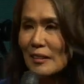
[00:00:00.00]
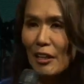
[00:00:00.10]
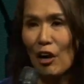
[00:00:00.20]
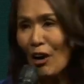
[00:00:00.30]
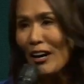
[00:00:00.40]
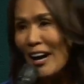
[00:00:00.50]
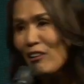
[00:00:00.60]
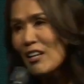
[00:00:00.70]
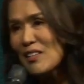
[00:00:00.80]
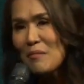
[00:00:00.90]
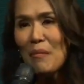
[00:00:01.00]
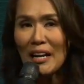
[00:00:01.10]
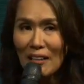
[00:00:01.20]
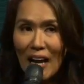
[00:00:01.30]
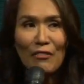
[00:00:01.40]
There are areas in
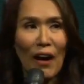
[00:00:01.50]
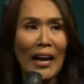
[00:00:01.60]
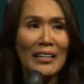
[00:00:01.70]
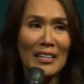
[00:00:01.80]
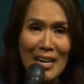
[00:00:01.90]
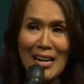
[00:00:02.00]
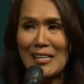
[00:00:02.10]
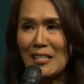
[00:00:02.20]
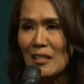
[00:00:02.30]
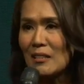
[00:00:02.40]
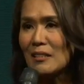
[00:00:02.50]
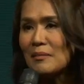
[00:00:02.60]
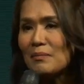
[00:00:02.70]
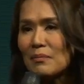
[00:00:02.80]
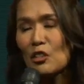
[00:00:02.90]
my life I need
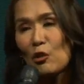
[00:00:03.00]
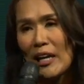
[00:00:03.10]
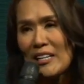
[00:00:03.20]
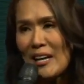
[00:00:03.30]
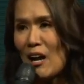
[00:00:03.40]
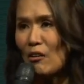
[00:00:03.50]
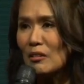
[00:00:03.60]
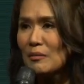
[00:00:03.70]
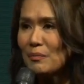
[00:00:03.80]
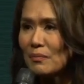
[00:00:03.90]
to lay down.